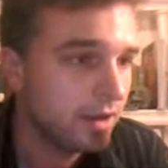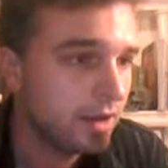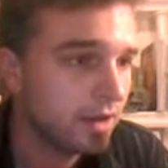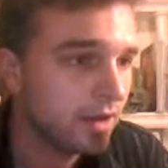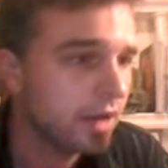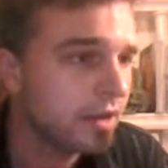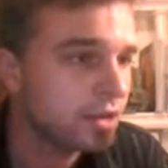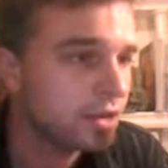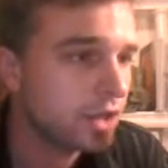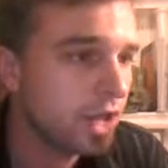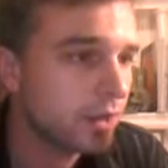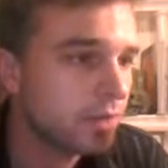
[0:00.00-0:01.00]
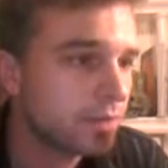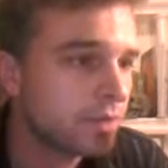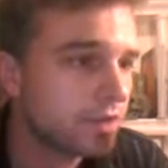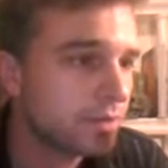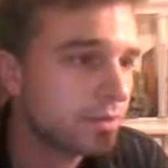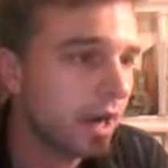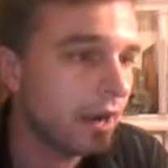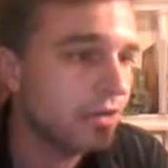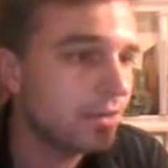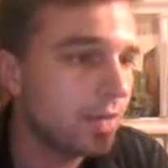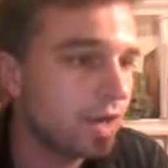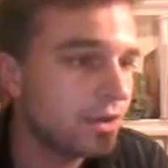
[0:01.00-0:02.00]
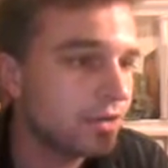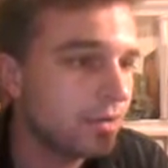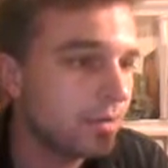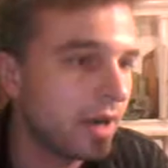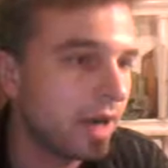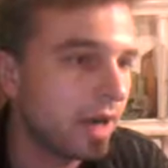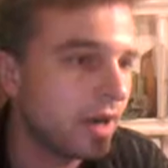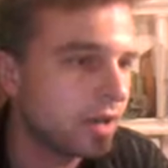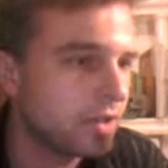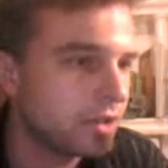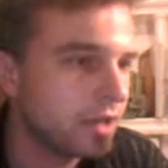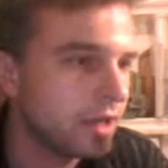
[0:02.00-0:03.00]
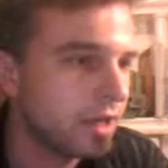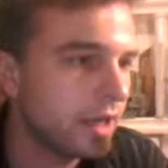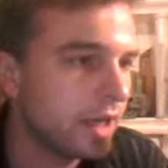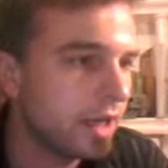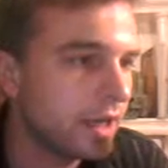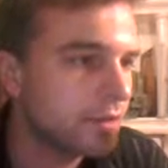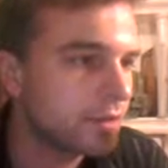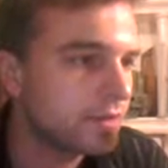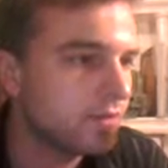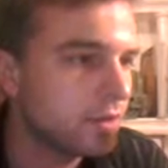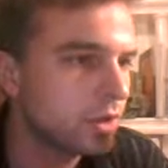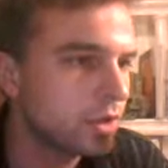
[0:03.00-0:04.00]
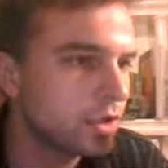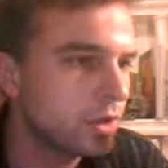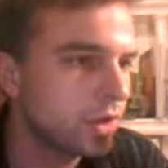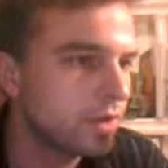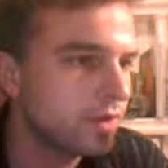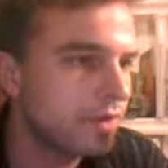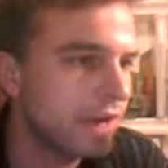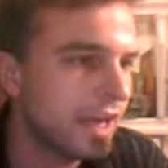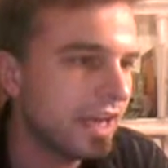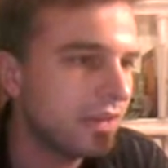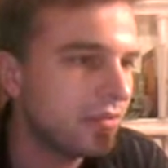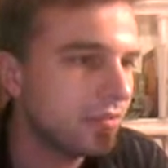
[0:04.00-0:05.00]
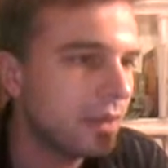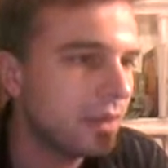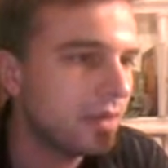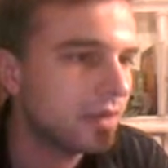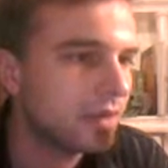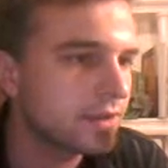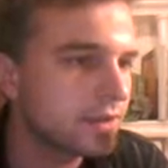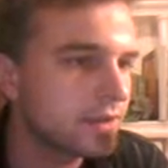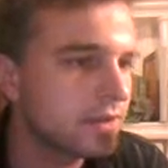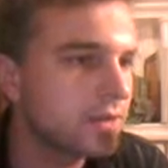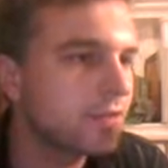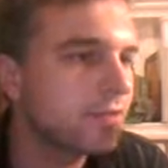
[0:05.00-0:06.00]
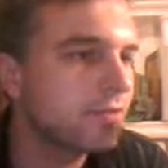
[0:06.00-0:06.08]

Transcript: In college, I was inspired to major in biology and was fortunate to have my parents'